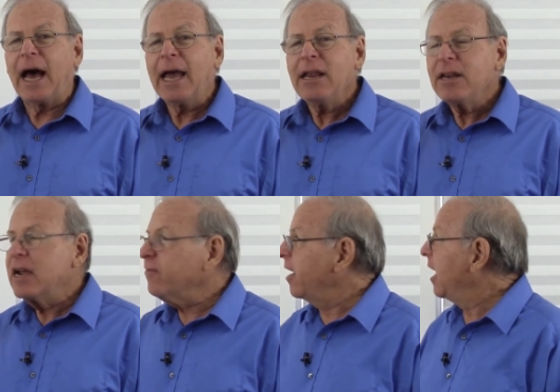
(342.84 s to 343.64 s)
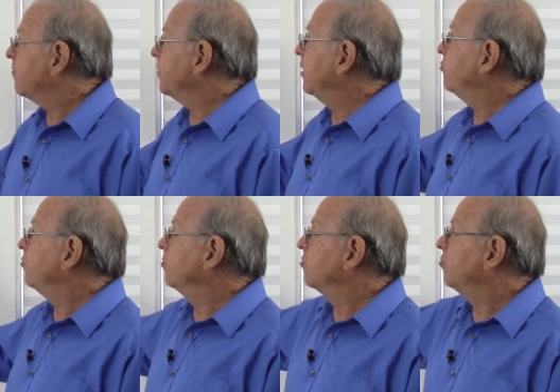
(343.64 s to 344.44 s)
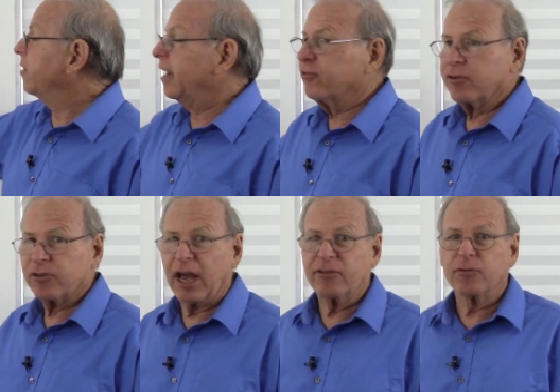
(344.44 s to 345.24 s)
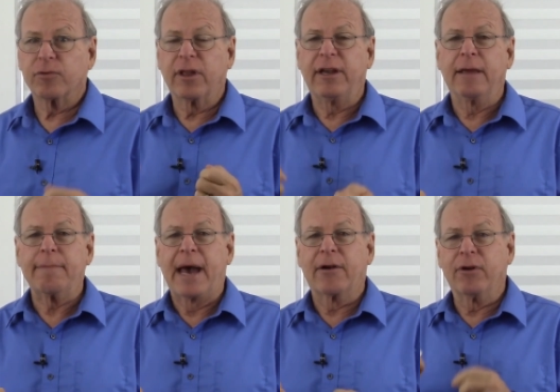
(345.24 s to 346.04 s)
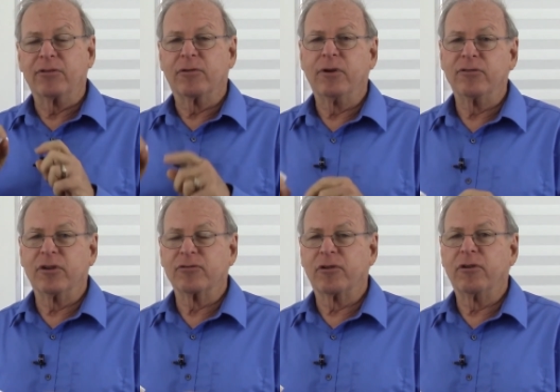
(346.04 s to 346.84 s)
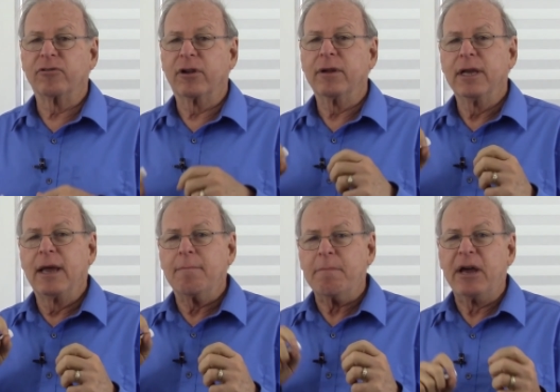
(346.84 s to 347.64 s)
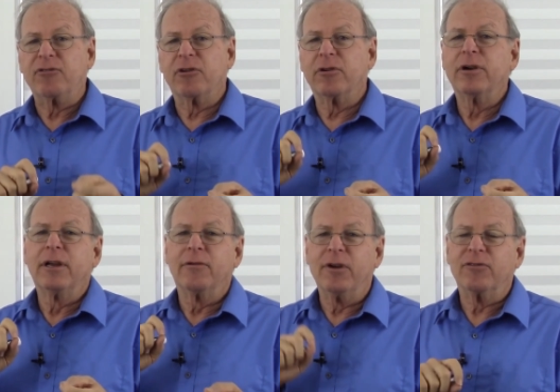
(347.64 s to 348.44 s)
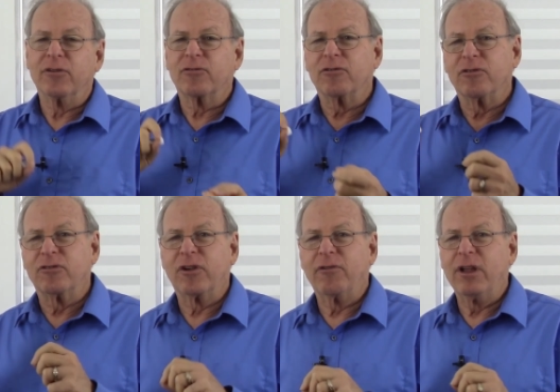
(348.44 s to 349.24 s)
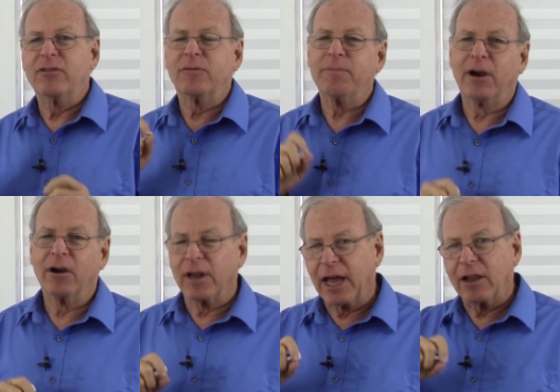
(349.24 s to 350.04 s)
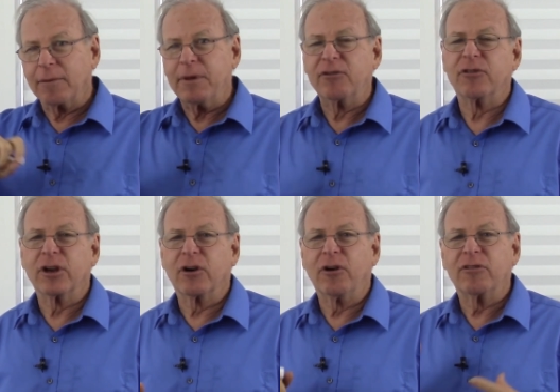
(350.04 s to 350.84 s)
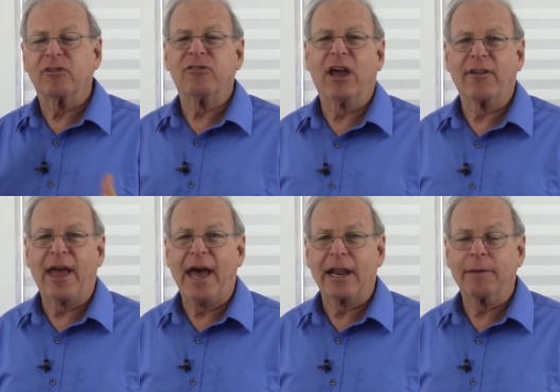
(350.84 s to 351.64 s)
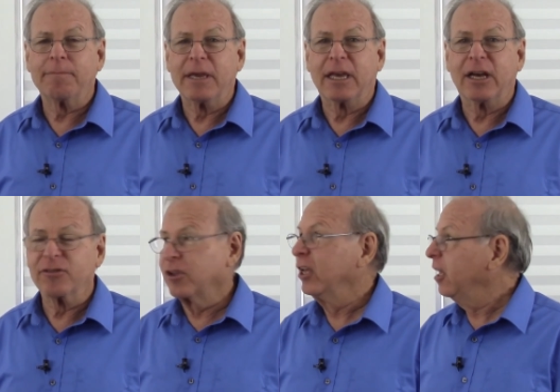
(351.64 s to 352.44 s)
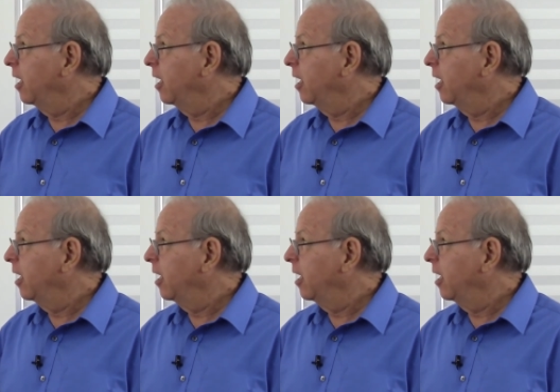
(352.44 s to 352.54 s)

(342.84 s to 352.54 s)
I never have my students do exercises where they take batteries and resistors and measure the resistors in series and parallel and measure the currents and see how they add up because